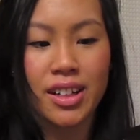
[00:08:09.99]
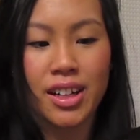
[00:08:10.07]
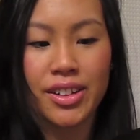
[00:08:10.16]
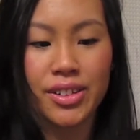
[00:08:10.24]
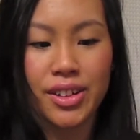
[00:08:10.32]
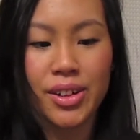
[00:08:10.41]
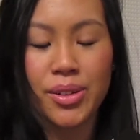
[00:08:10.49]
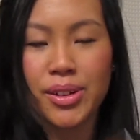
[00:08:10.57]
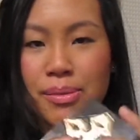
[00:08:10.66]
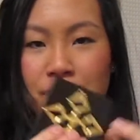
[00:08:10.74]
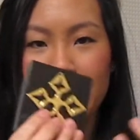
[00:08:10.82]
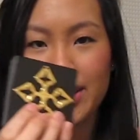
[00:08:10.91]
I don't know.
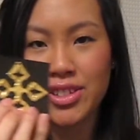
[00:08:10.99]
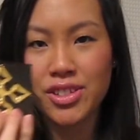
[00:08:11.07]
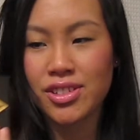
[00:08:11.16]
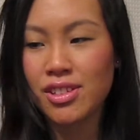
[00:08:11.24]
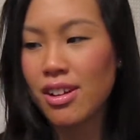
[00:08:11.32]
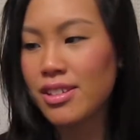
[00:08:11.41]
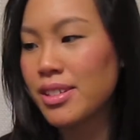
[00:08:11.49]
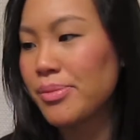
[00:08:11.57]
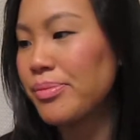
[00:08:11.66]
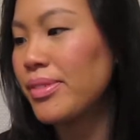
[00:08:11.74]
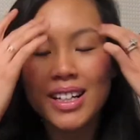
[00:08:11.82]
I mean, that's just awesome.